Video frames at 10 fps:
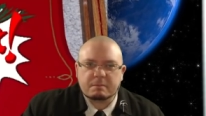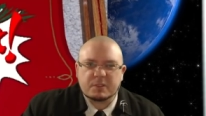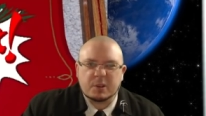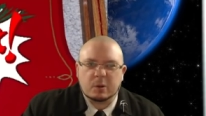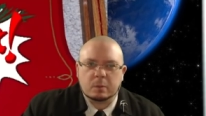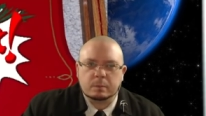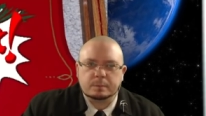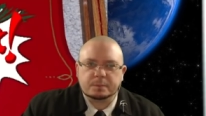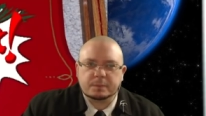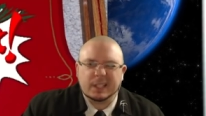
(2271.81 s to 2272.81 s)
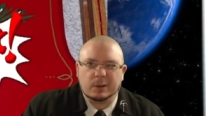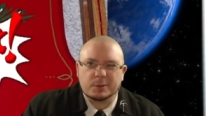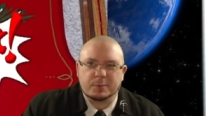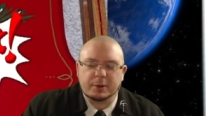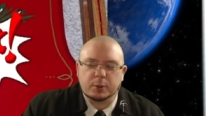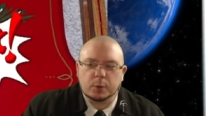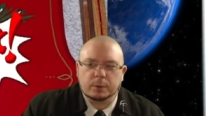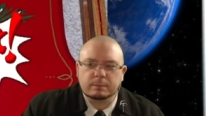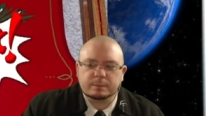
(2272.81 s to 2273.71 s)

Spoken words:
So, that was pretty cool.